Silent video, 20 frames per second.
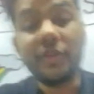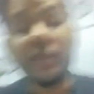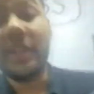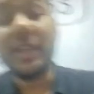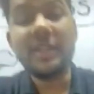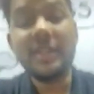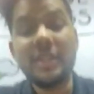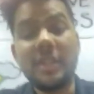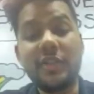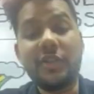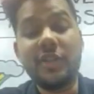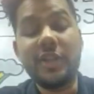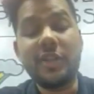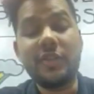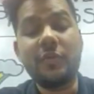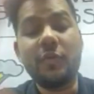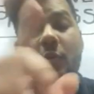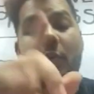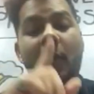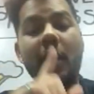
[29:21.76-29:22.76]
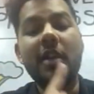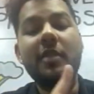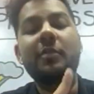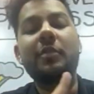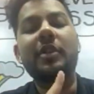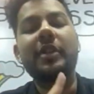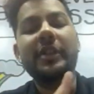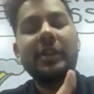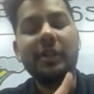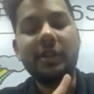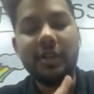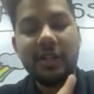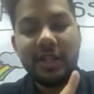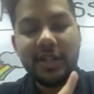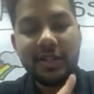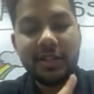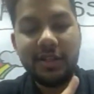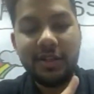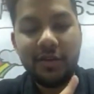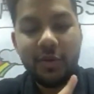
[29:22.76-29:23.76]
just for one particular
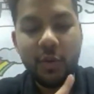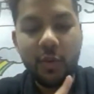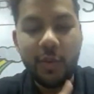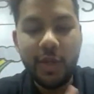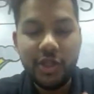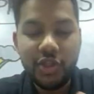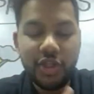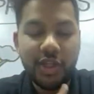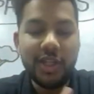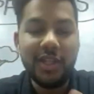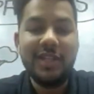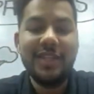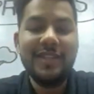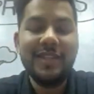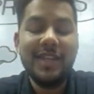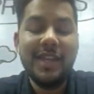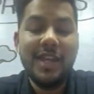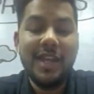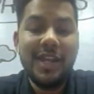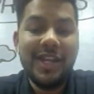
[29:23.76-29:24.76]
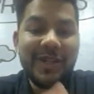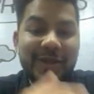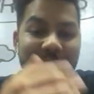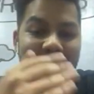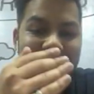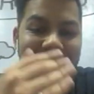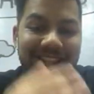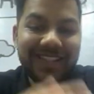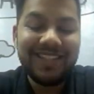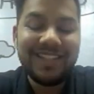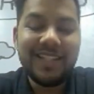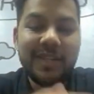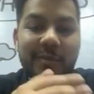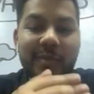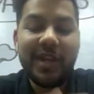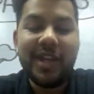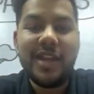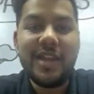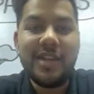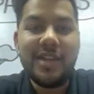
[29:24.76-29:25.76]
reason, which is to get
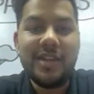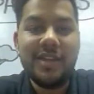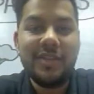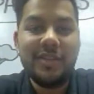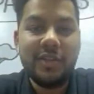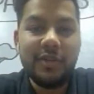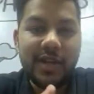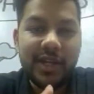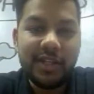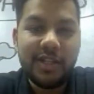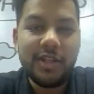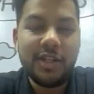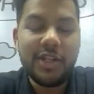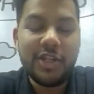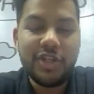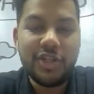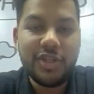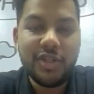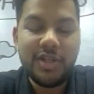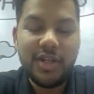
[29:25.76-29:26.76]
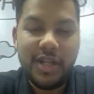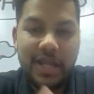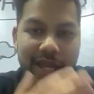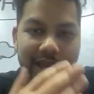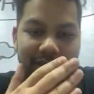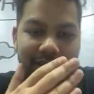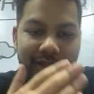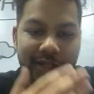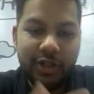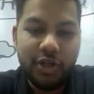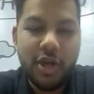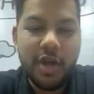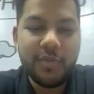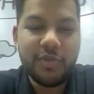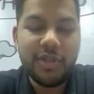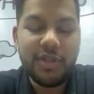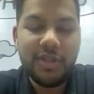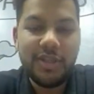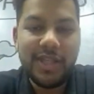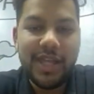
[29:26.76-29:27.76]
ZPAE the recognition and the
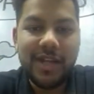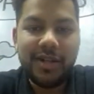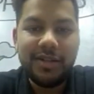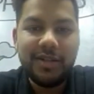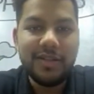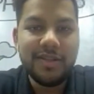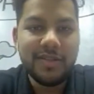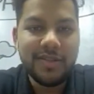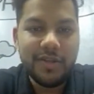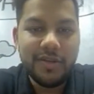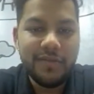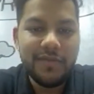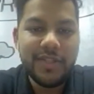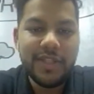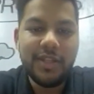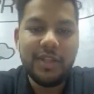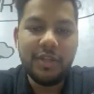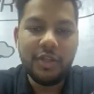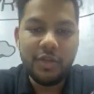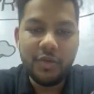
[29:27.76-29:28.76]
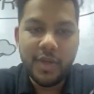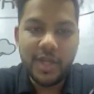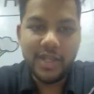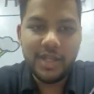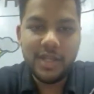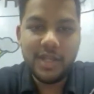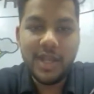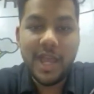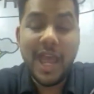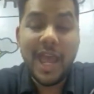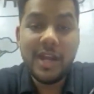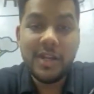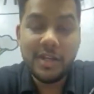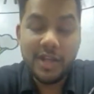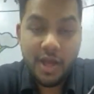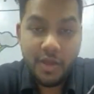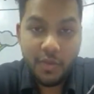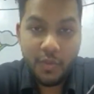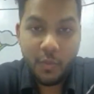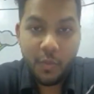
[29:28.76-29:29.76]
adoption that it deserves in UAE and
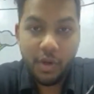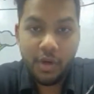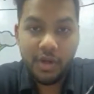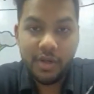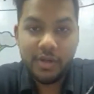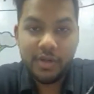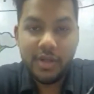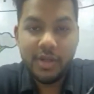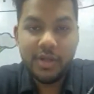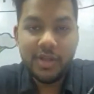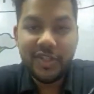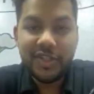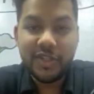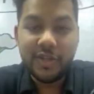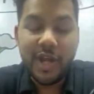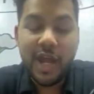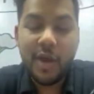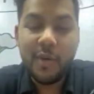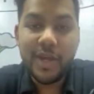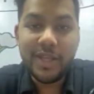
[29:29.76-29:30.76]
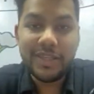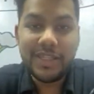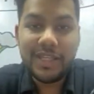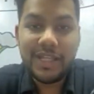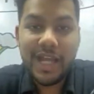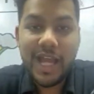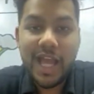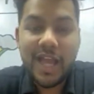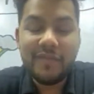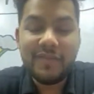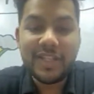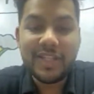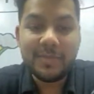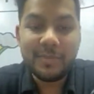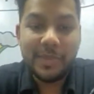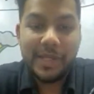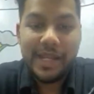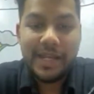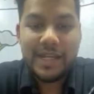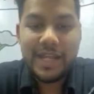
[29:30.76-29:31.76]
around the world. So now I think I have
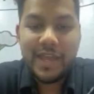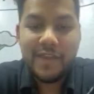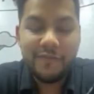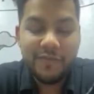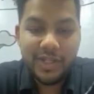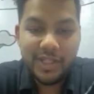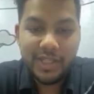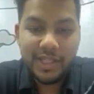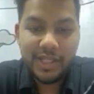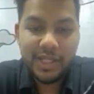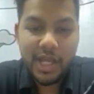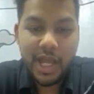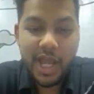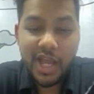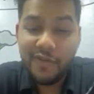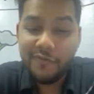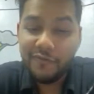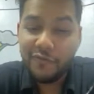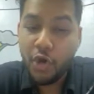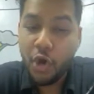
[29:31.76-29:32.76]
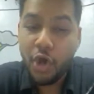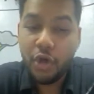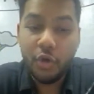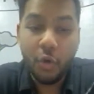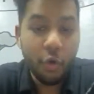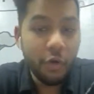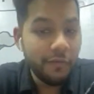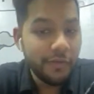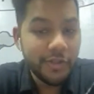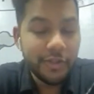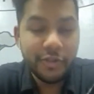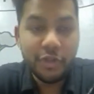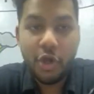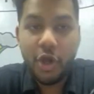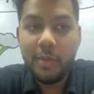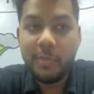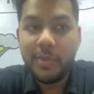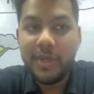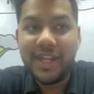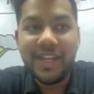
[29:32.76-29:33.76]
explained everything. I have gone over the
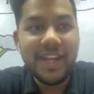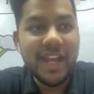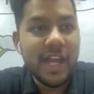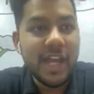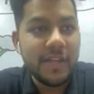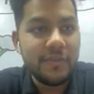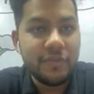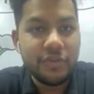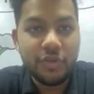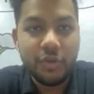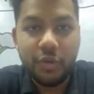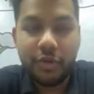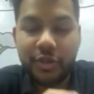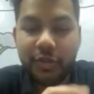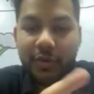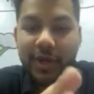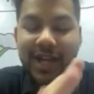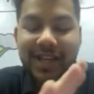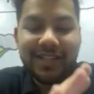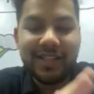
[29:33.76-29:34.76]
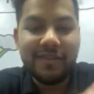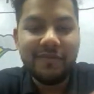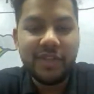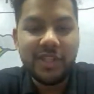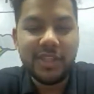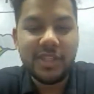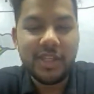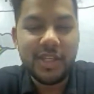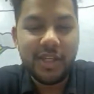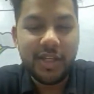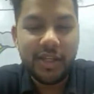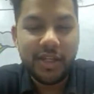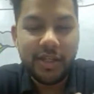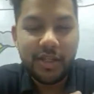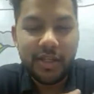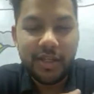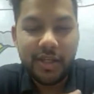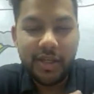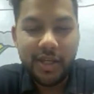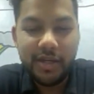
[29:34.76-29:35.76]
top and I have shown you guys everything
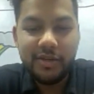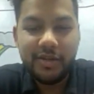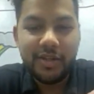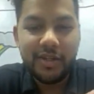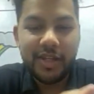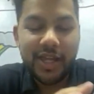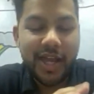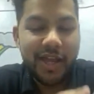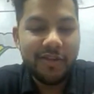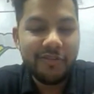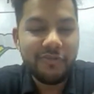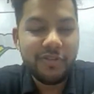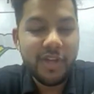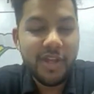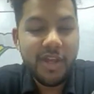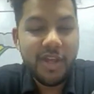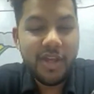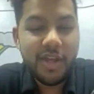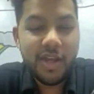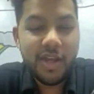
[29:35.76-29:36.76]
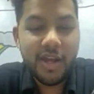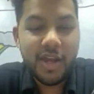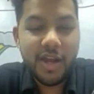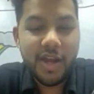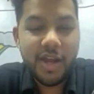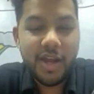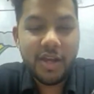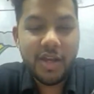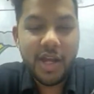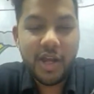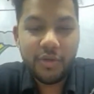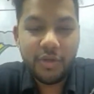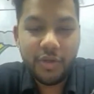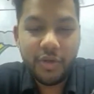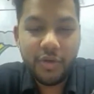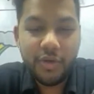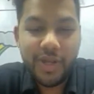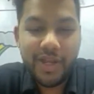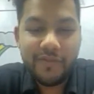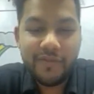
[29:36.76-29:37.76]
in real life. Now
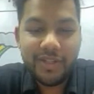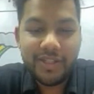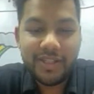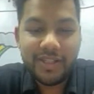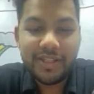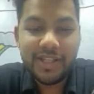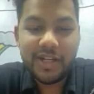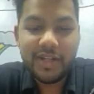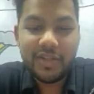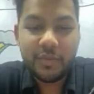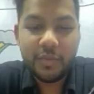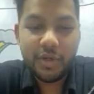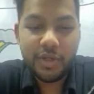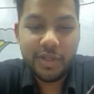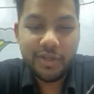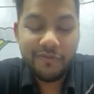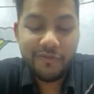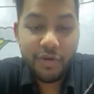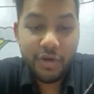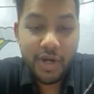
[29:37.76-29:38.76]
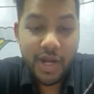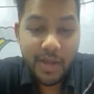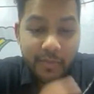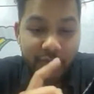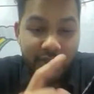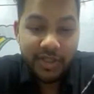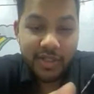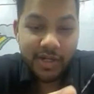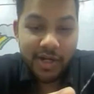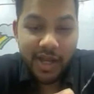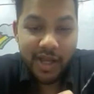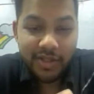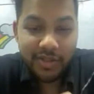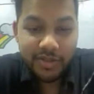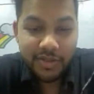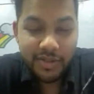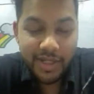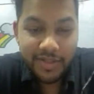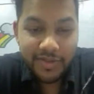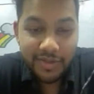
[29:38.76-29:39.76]
you know everything that is working for. I'm just gonna
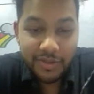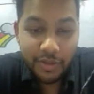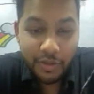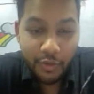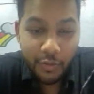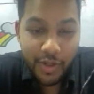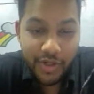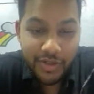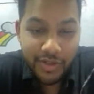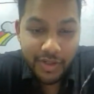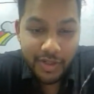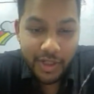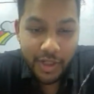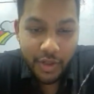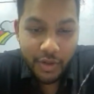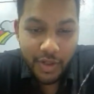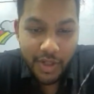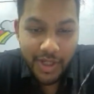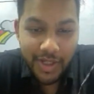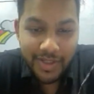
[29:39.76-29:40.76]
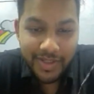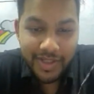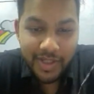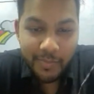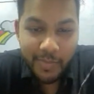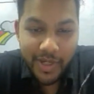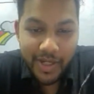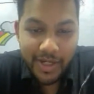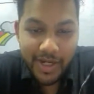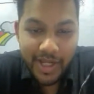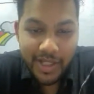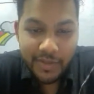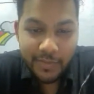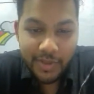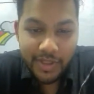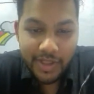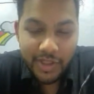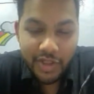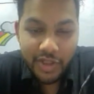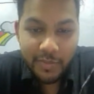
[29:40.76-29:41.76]
answer your question, Leo. ZPAE aligns
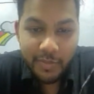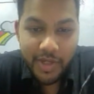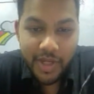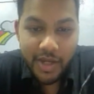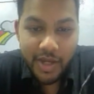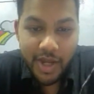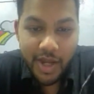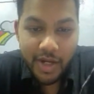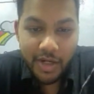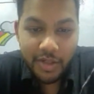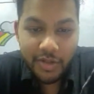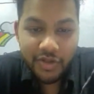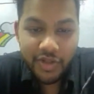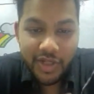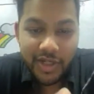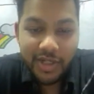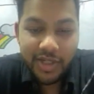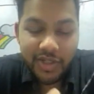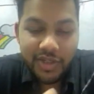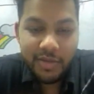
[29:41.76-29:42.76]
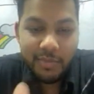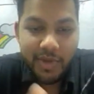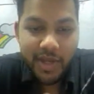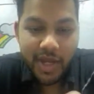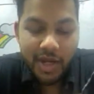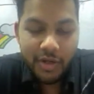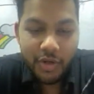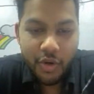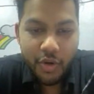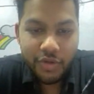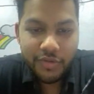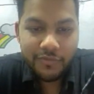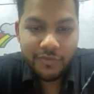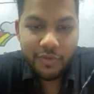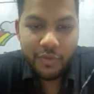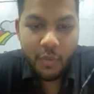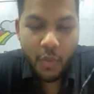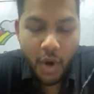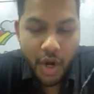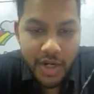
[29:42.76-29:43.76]
with DGB and DGB and Ghost
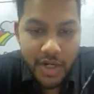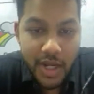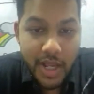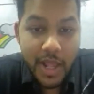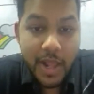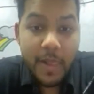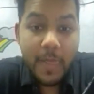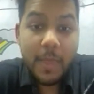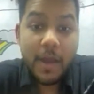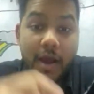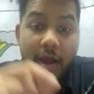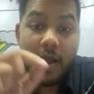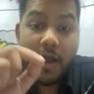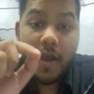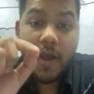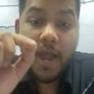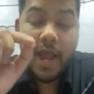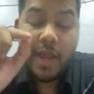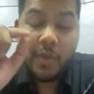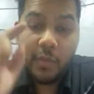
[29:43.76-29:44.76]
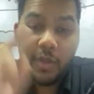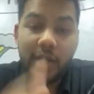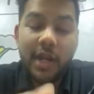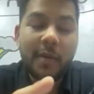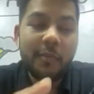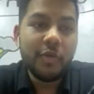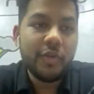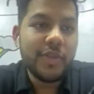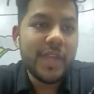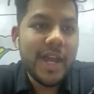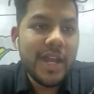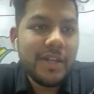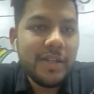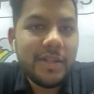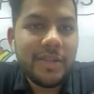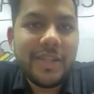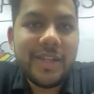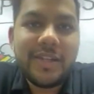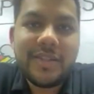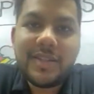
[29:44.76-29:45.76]
for what? I will come to
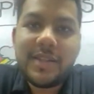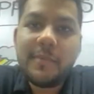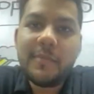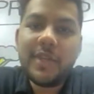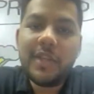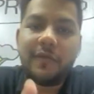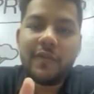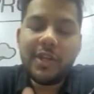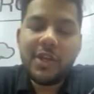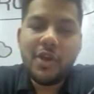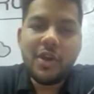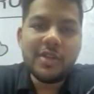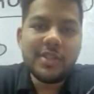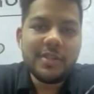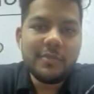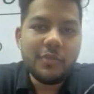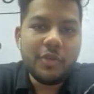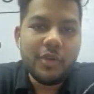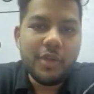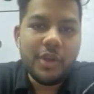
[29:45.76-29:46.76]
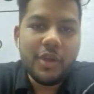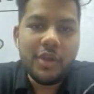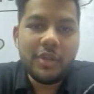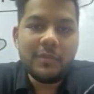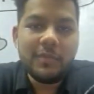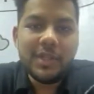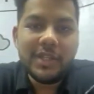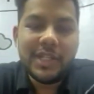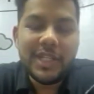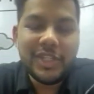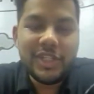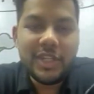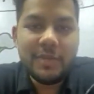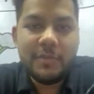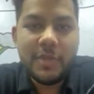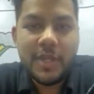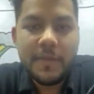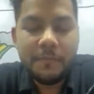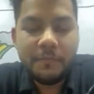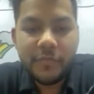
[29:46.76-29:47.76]
that. There is something very awesome going on with
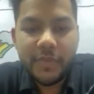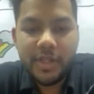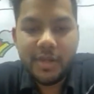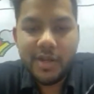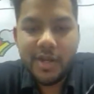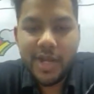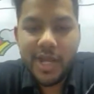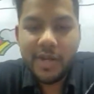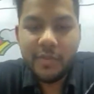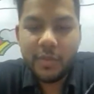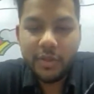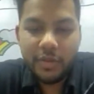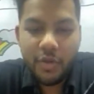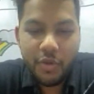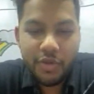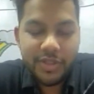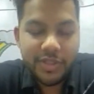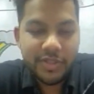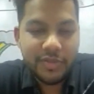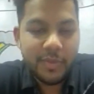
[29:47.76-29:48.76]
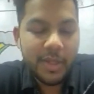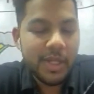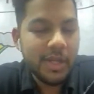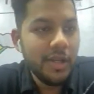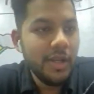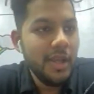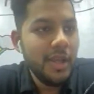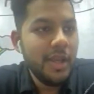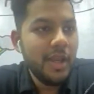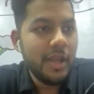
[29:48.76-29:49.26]
DGB and with Ghost as well.